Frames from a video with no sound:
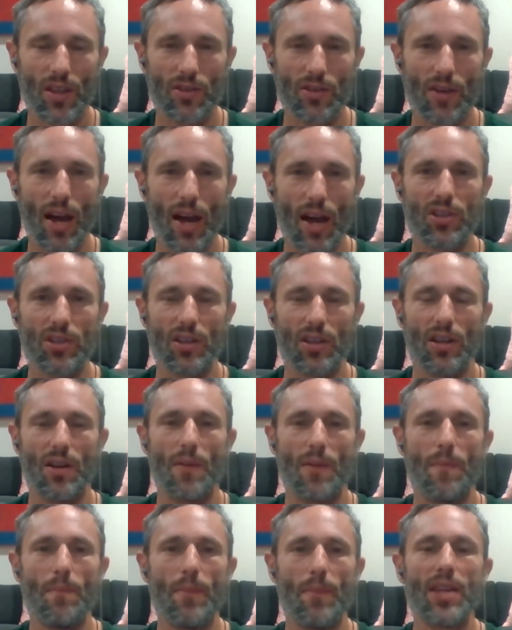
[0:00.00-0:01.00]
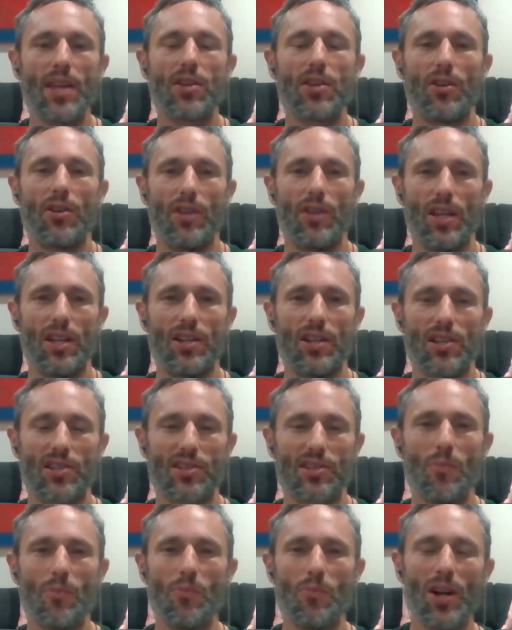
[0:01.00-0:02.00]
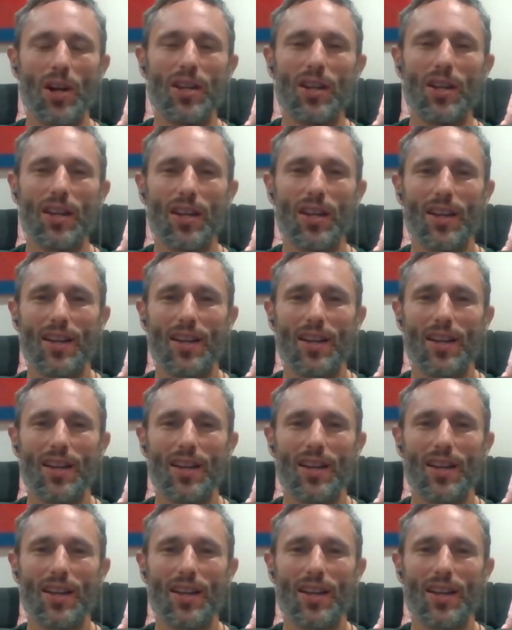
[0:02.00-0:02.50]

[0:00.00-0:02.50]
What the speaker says: You have to make her into someone